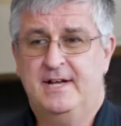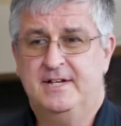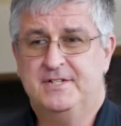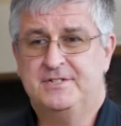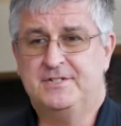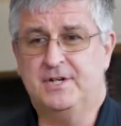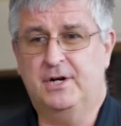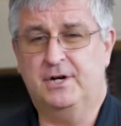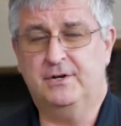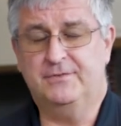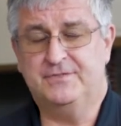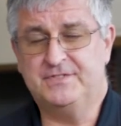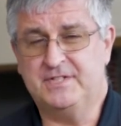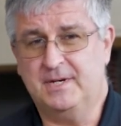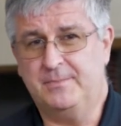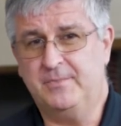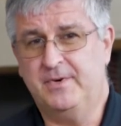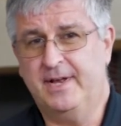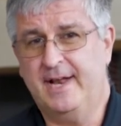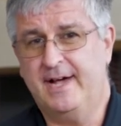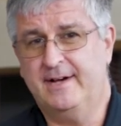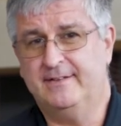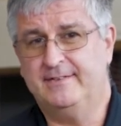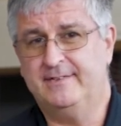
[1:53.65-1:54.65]
So if
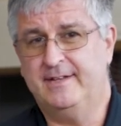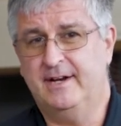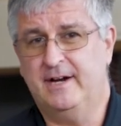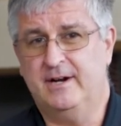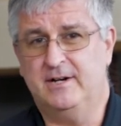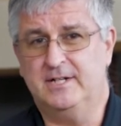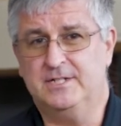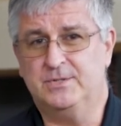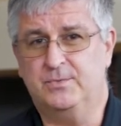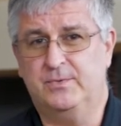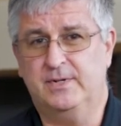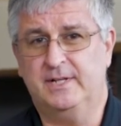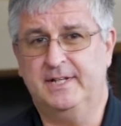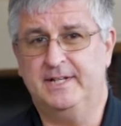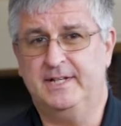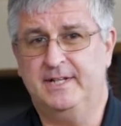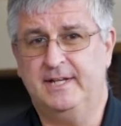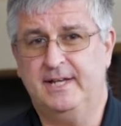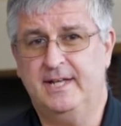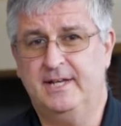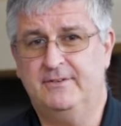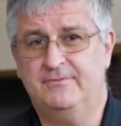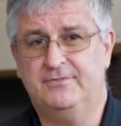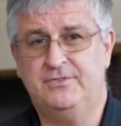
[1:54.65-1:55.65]
someone out there is willing
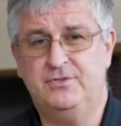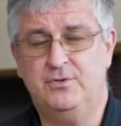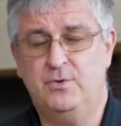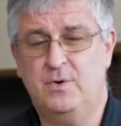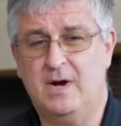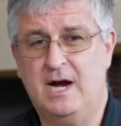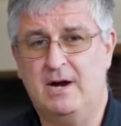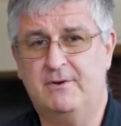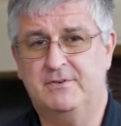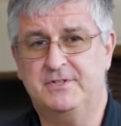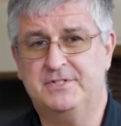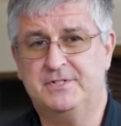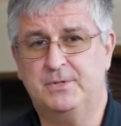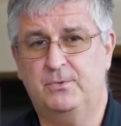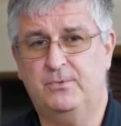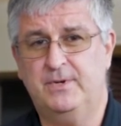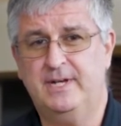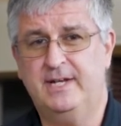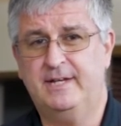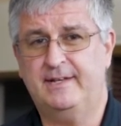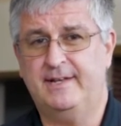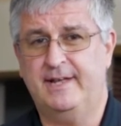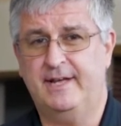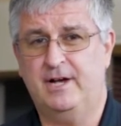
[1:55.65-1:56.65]
to give two hours a
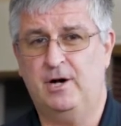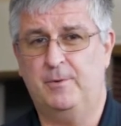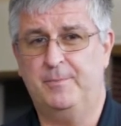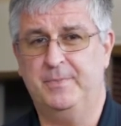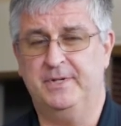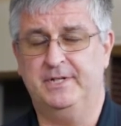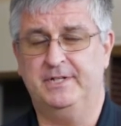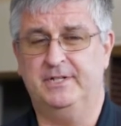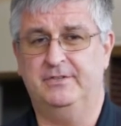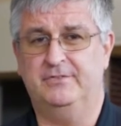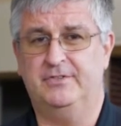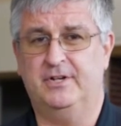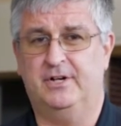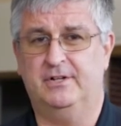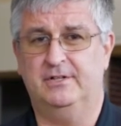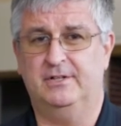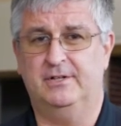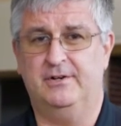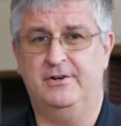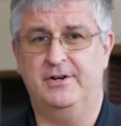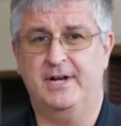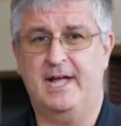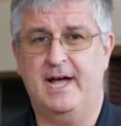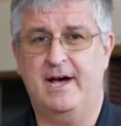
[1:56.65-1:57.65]
week to help an adult
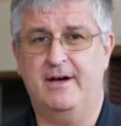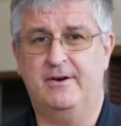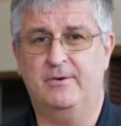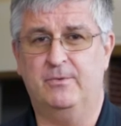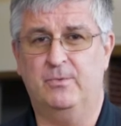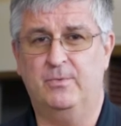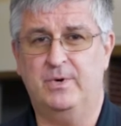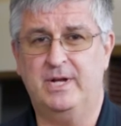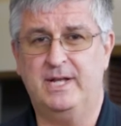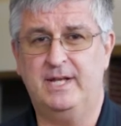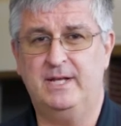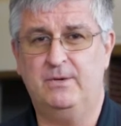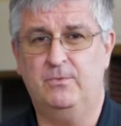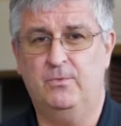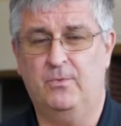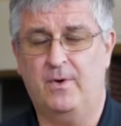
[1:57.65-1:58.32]
learn how to read,